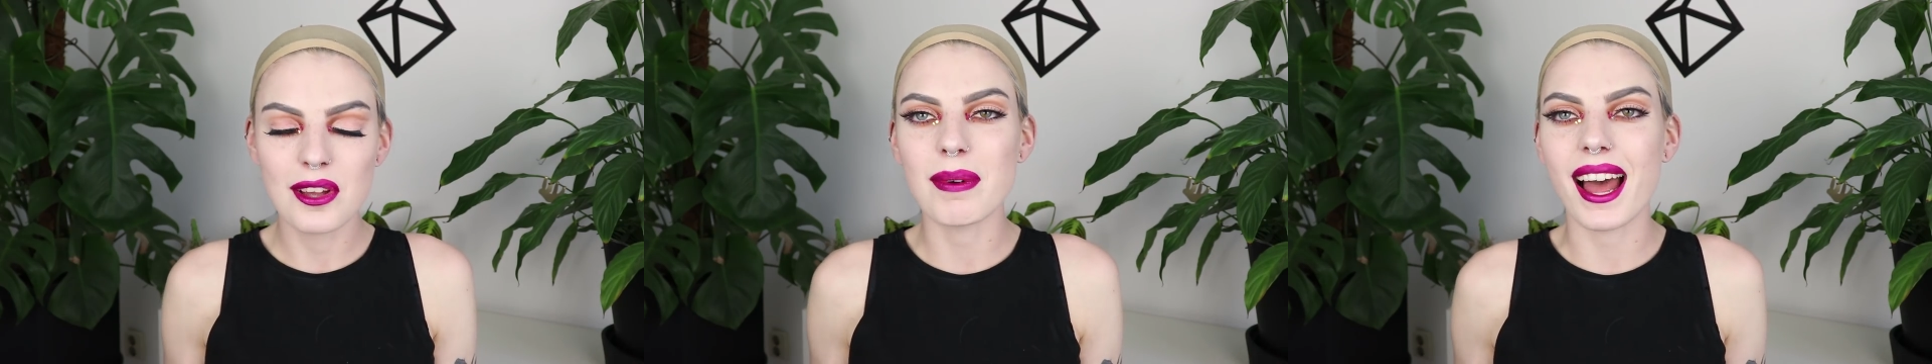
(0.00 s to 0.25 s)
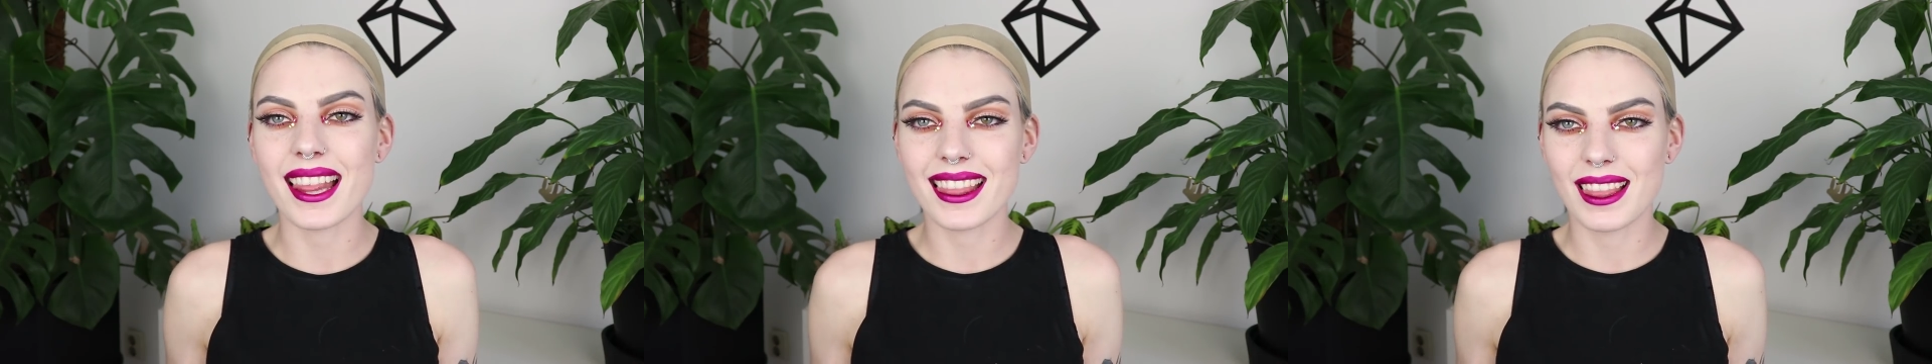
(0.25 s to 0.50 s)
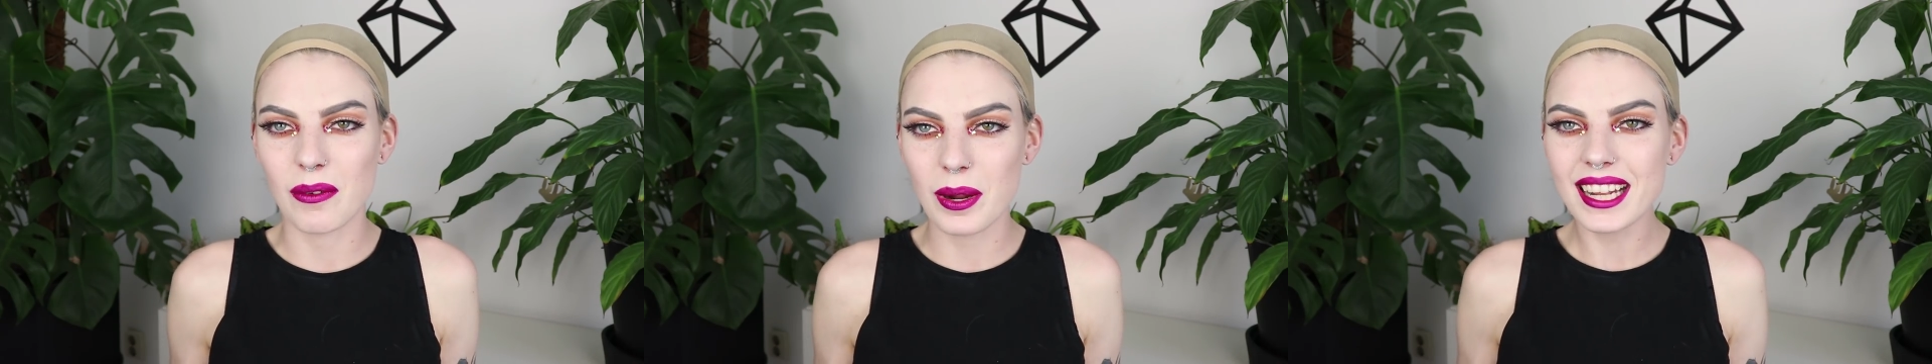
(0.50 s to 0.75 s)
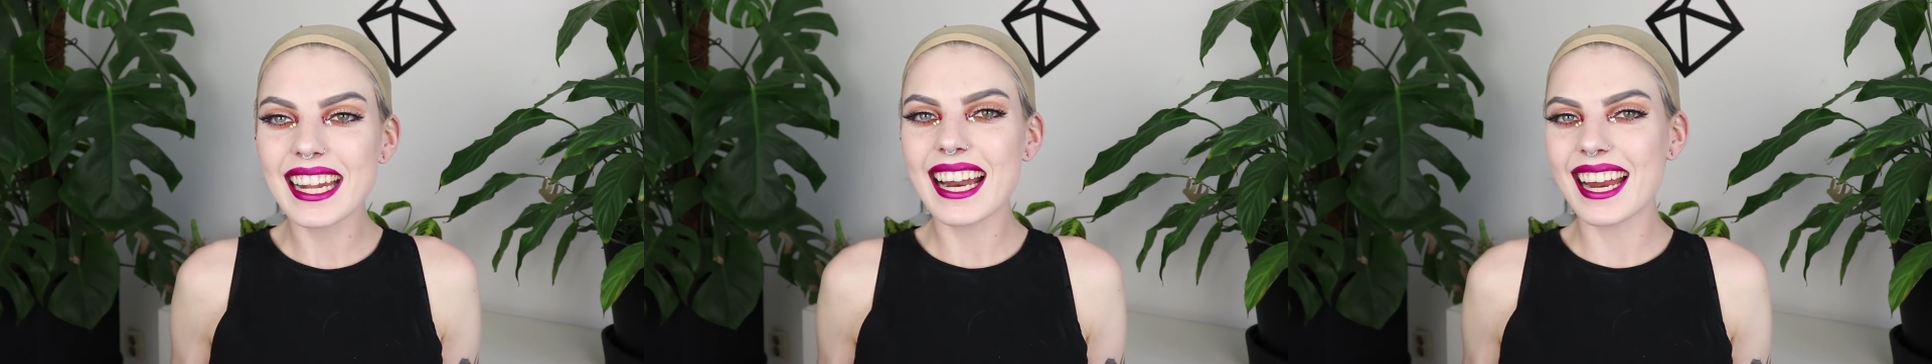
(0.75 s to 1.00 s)
But the
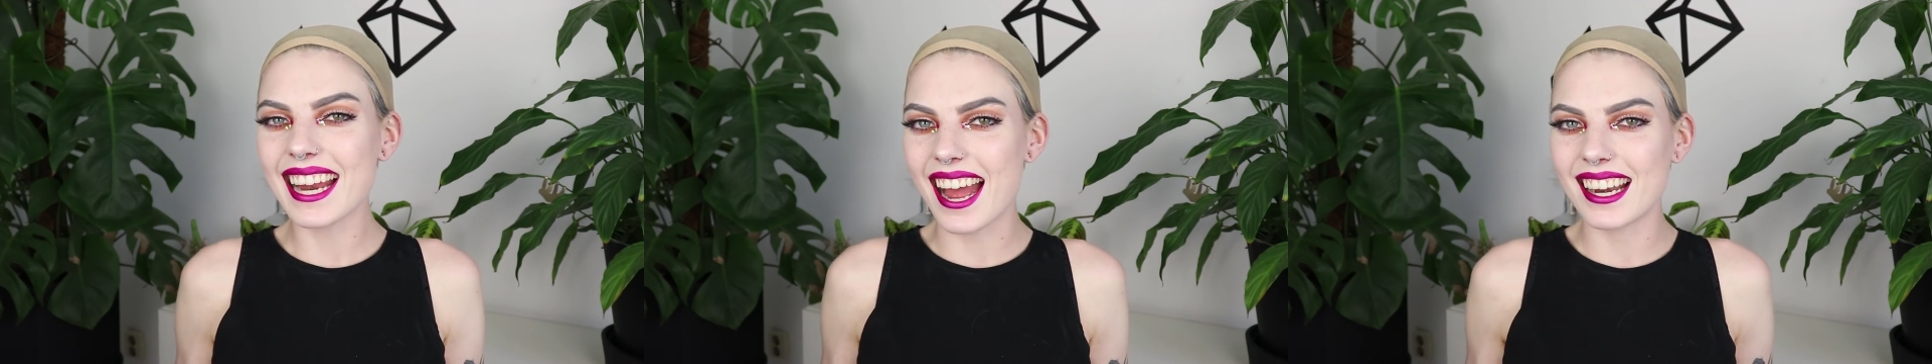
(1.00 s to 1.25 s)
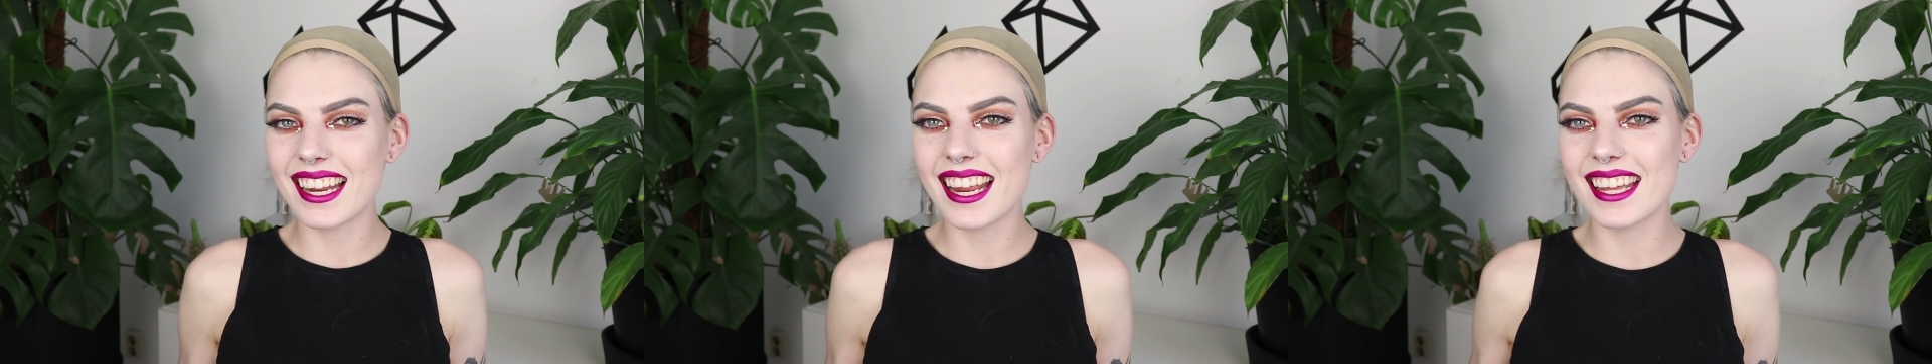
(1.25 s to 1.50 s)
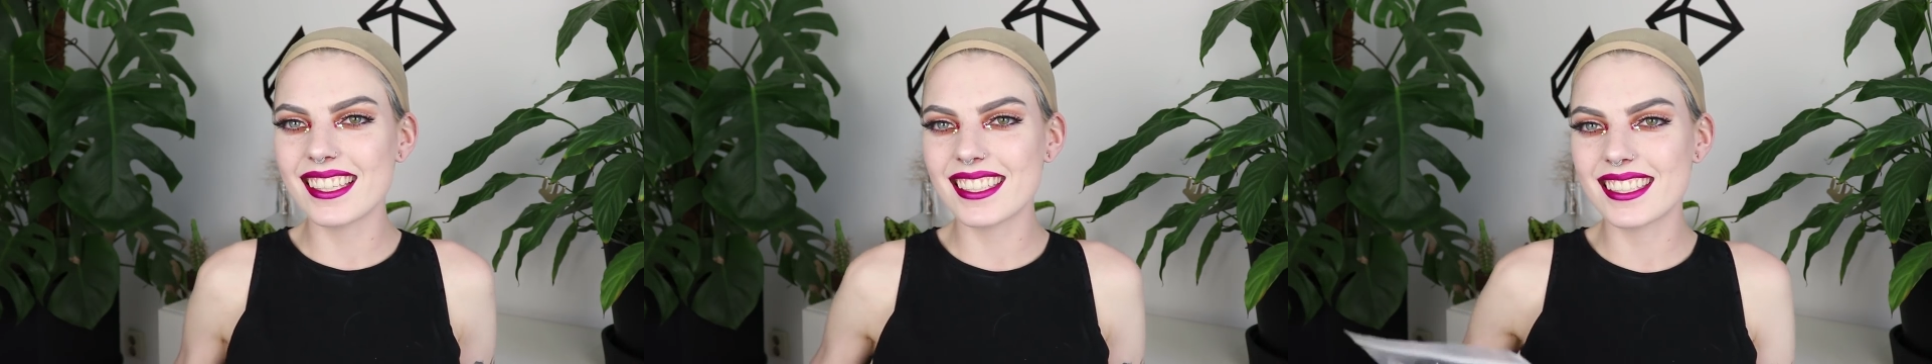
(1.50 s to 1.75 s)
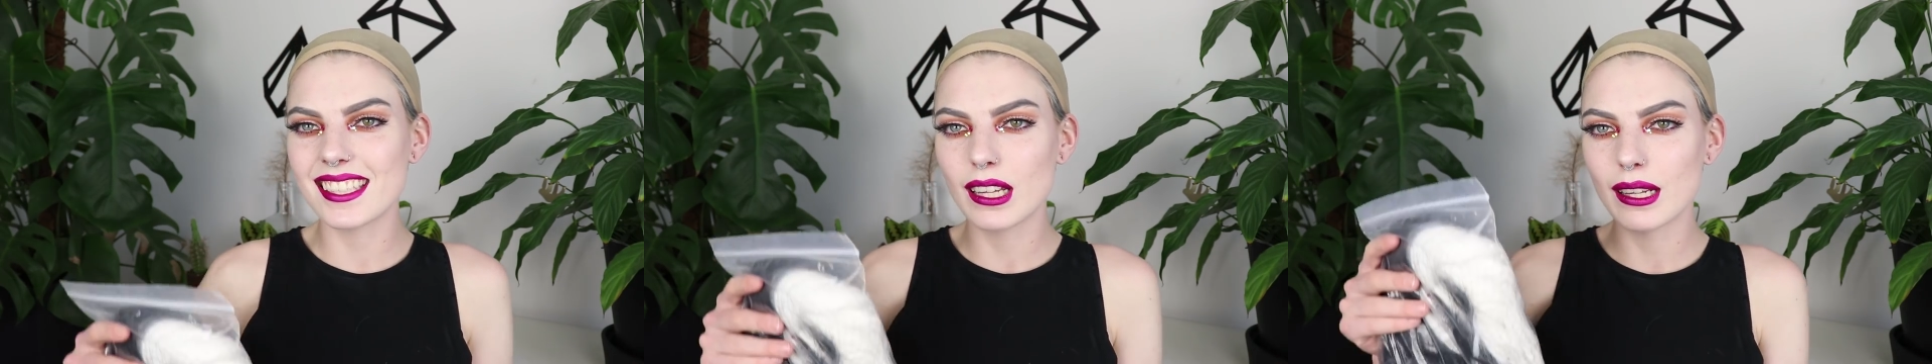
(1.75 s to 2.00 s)
wig that I got is...